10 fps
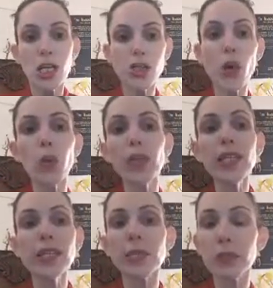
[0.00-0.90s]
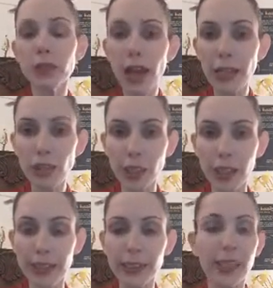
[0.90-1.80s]
So
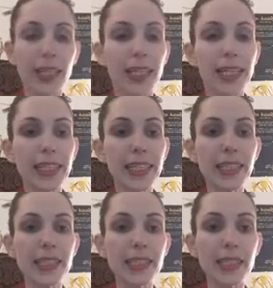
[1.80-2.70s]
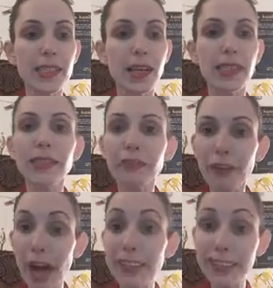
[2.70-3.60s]
inspiration is a
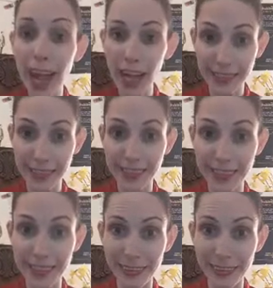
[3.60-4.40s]
divine guidance,